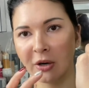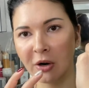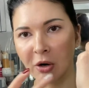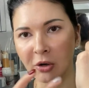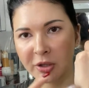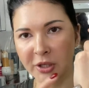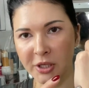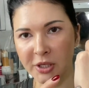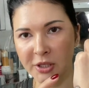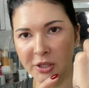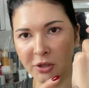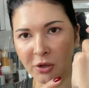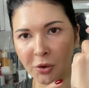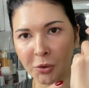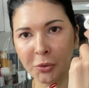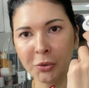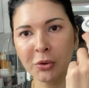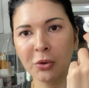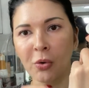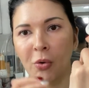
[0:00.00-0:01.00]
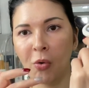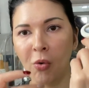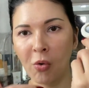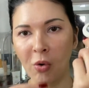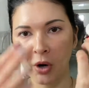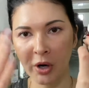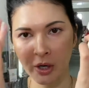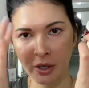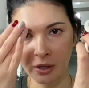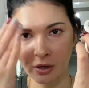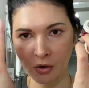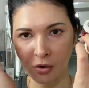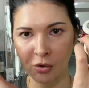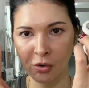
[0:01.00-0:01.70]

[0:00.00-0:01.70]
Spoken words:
on its own or